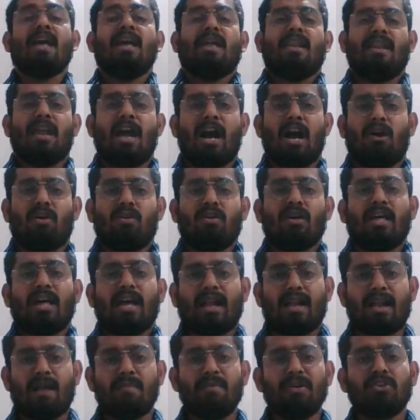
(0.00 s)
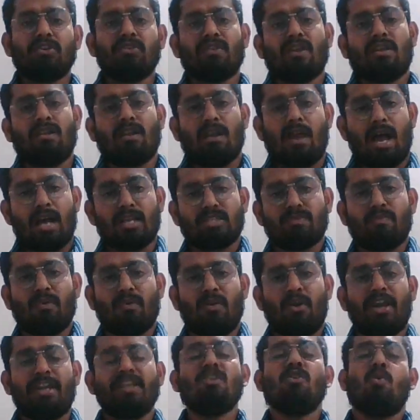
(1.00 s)
Now, coming to the last
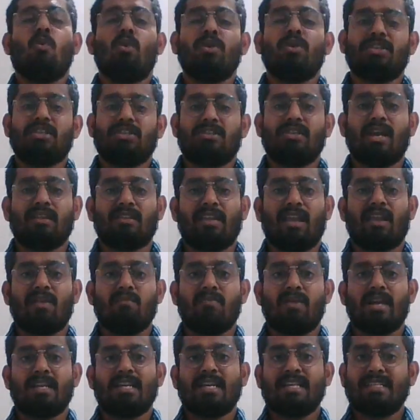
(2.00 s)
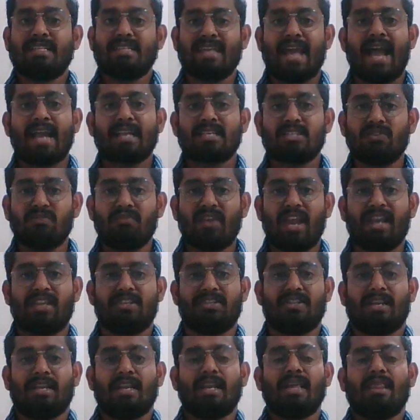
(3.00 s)
point, which is nothing but tax
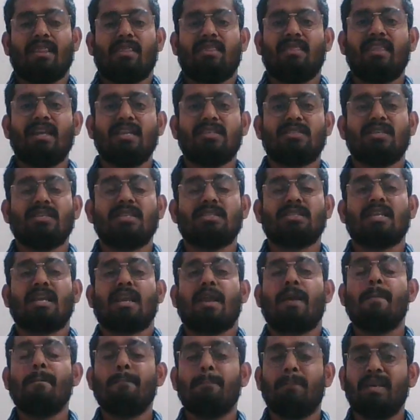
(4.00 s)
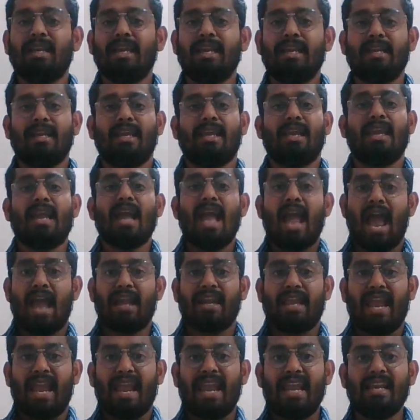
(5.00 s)
evasion. This is completely
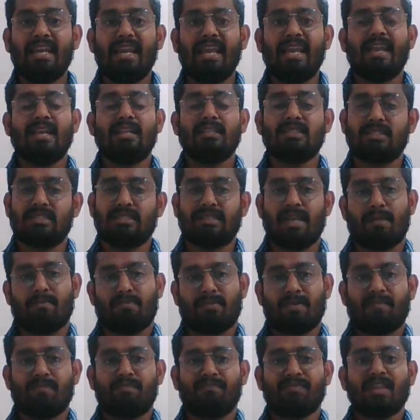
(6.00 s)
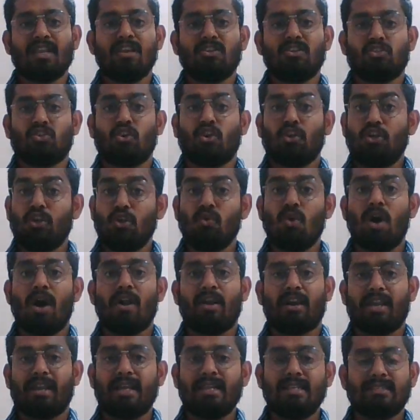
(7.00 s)
an illegal step. So you
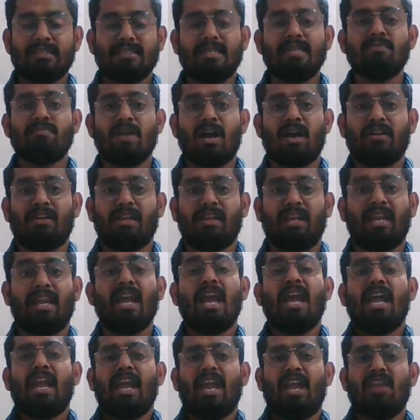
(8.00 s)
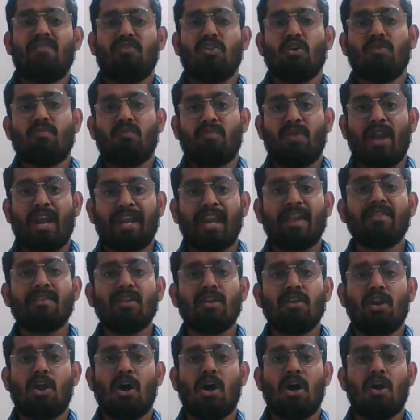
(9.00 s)
are a guilty party if you're breaking the
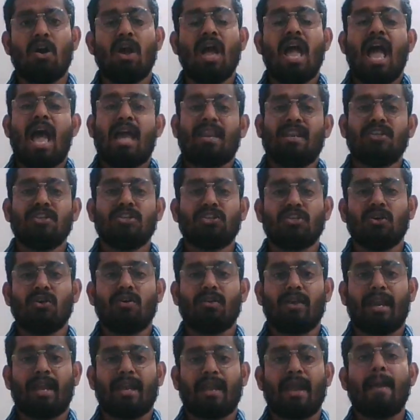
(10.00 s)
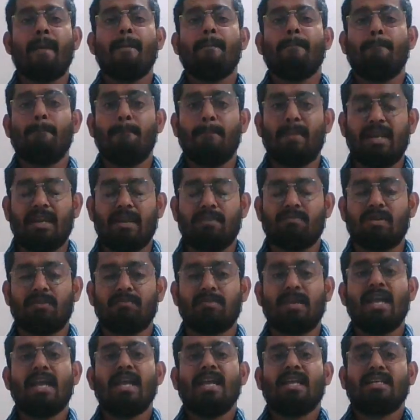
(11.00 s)
law and ensuring
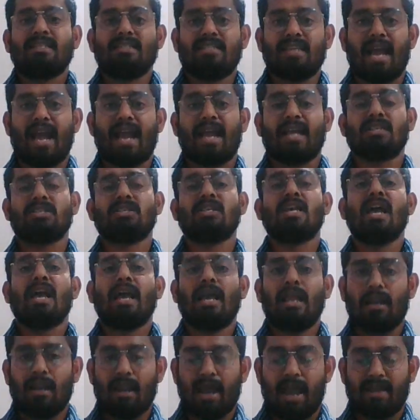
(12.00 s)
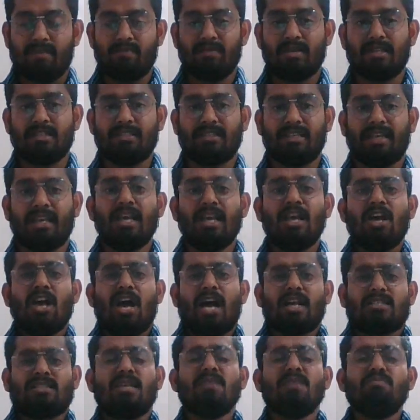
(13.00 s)
minimum tax liability. A
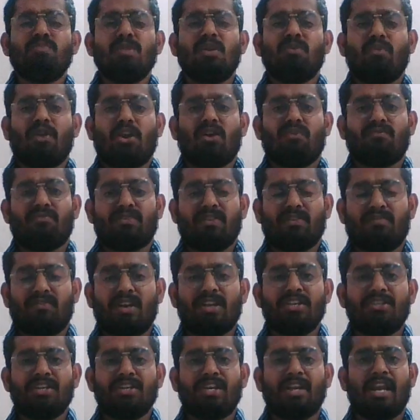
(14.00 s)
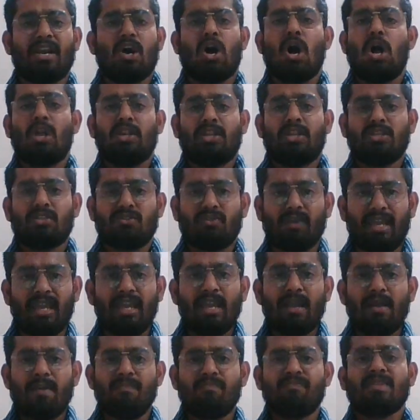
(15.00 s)
simple way of differentiating all the
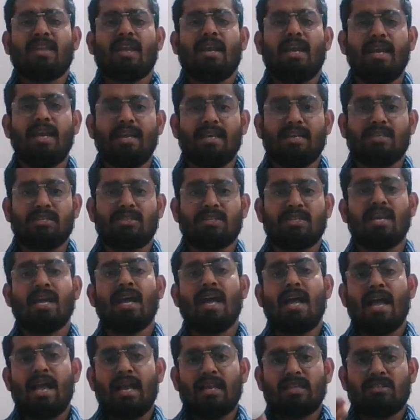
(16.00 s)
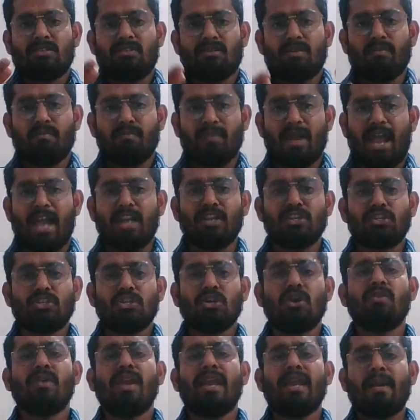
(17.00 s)
three is
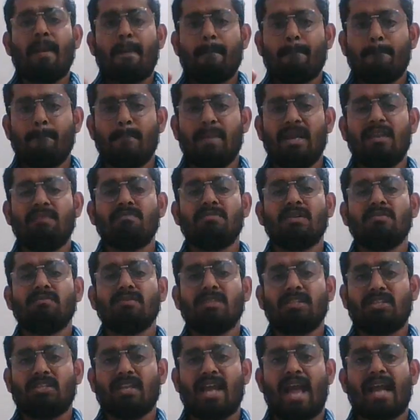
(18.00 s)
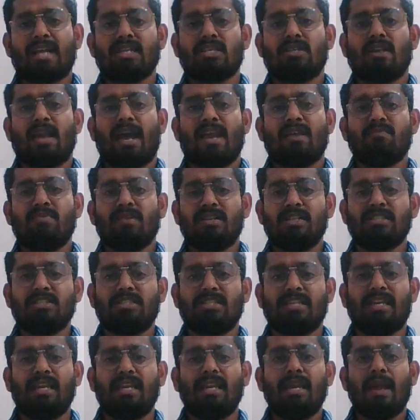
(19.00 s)
ensuring minimum tax
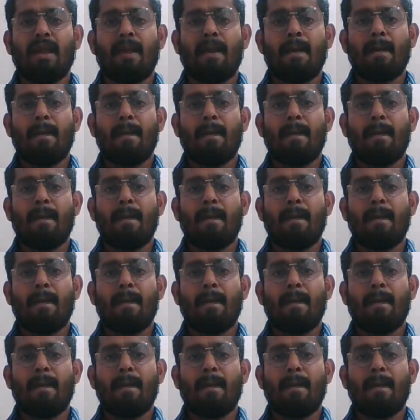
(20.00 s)
liability